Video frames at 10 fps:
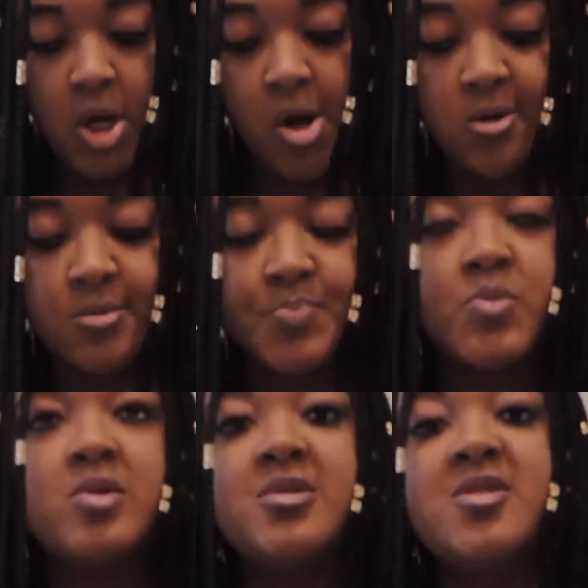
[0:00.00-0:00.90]
Oh,
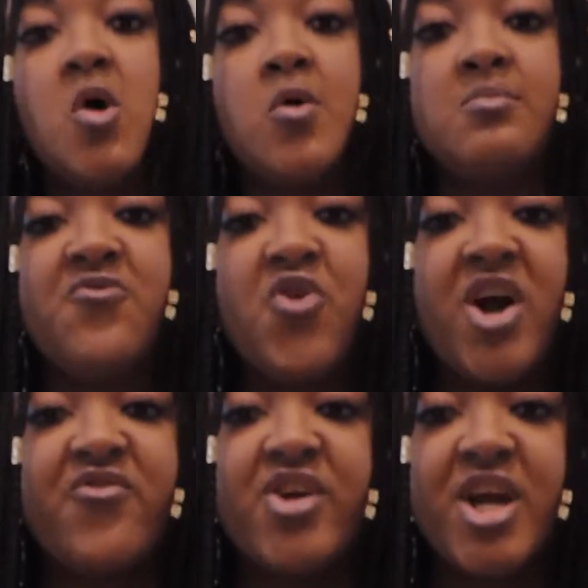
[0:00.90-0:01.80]
so before
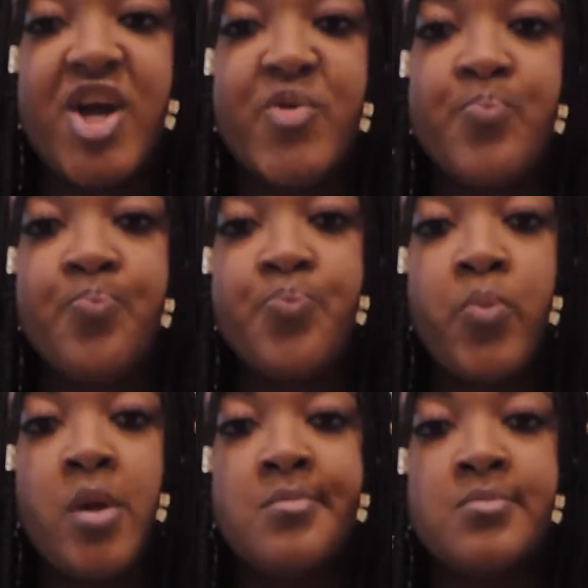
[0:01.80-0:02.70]
I forget,
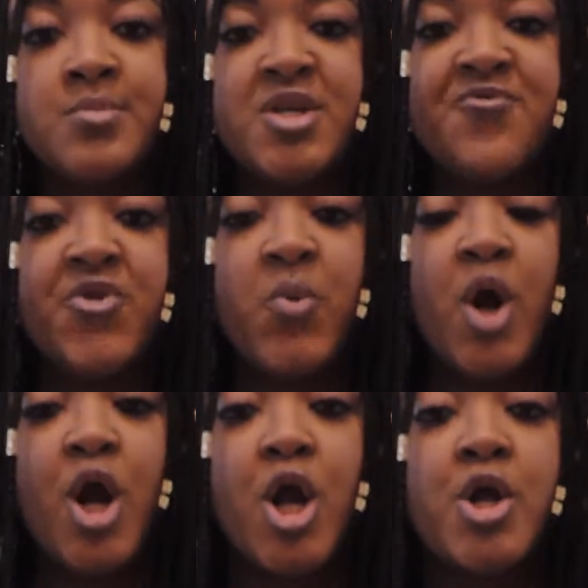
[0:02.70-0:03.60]
if you
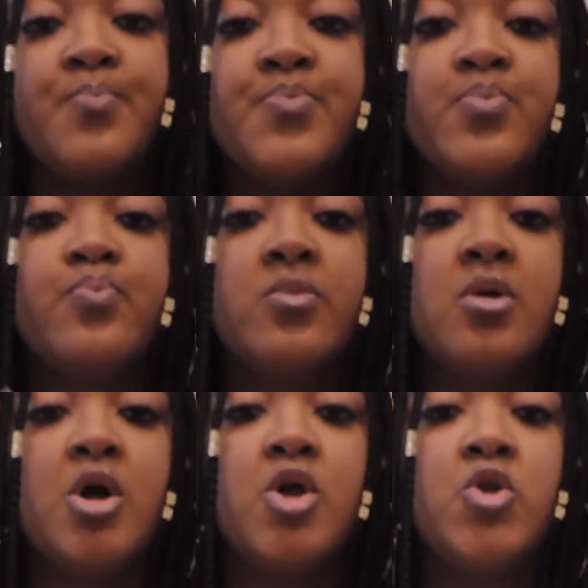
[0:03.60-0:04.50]
are
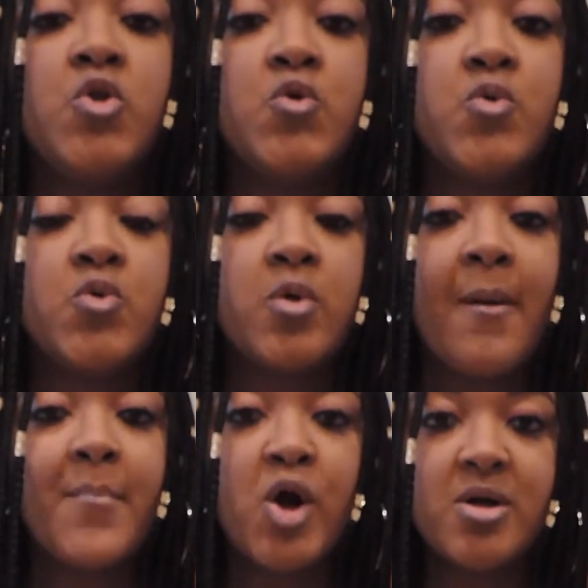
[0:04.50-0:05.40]
a new
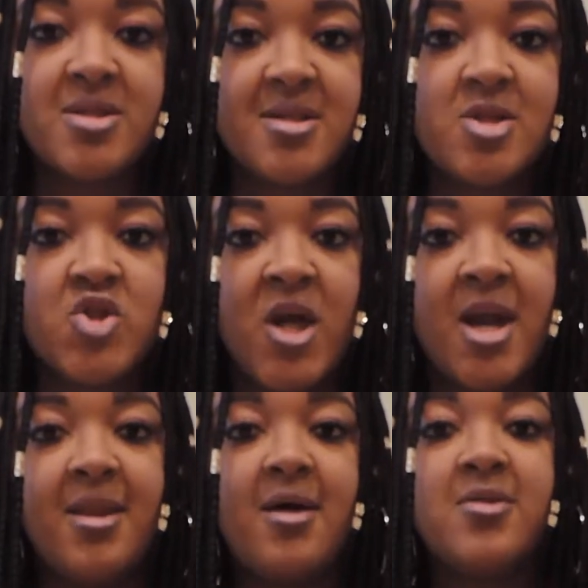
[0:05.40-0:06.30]
person
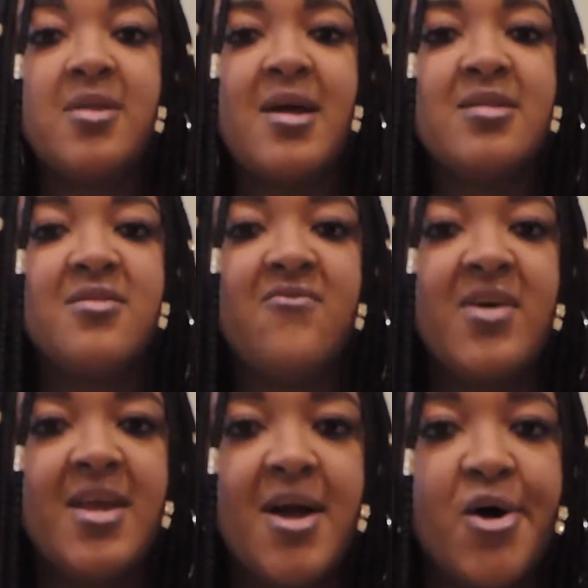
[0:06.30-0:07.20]
checking out today's
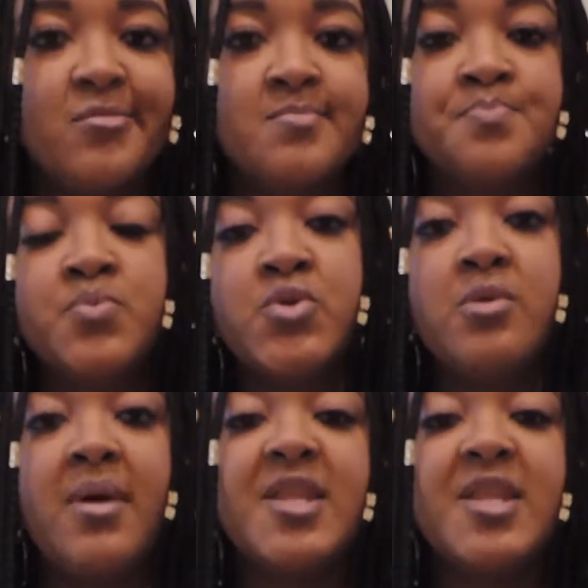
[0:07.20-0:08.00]
video, you